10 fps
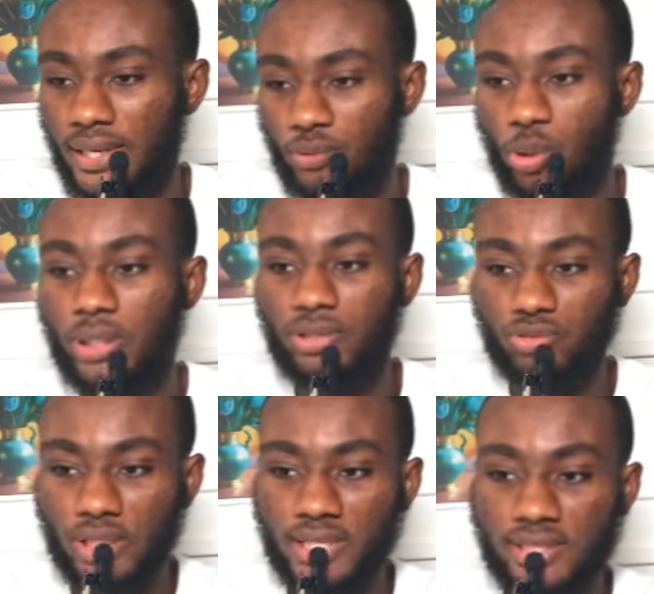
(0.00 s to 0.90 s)

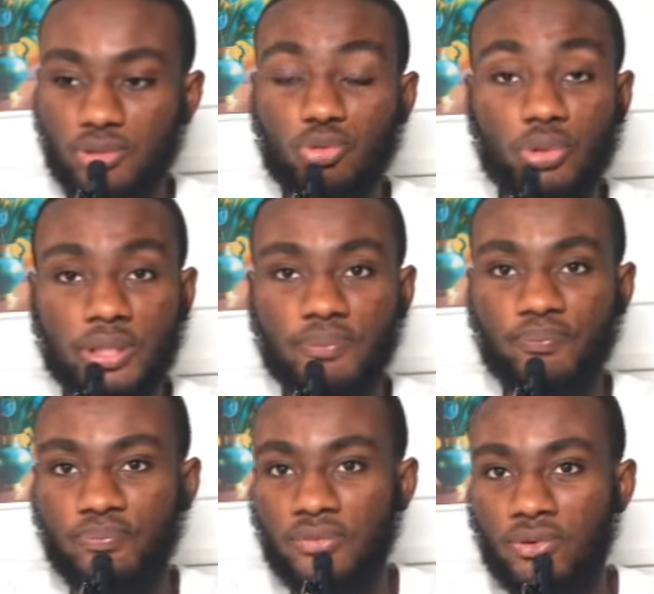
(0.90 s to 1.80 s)
congratulations to
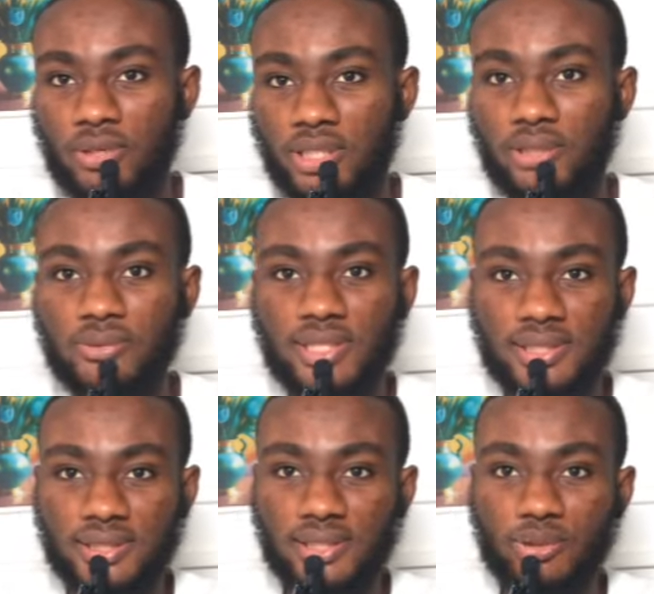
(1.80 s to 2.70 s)
him. Yeah, who says
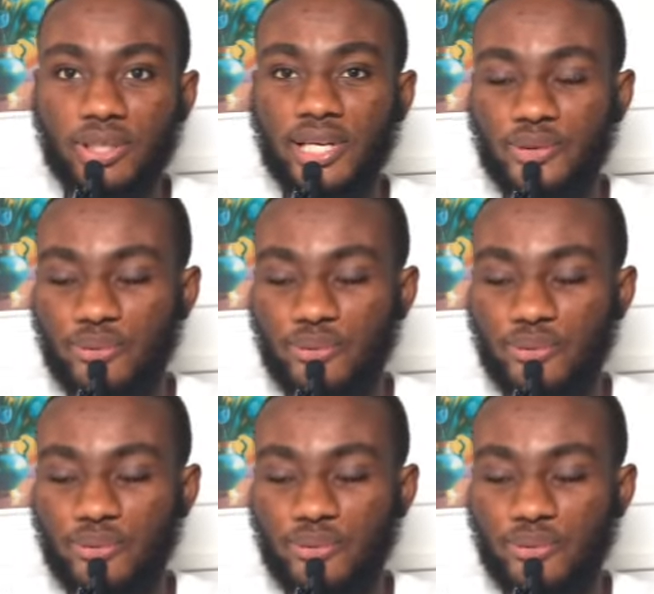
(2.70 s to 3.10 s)
he say, oh, yeah,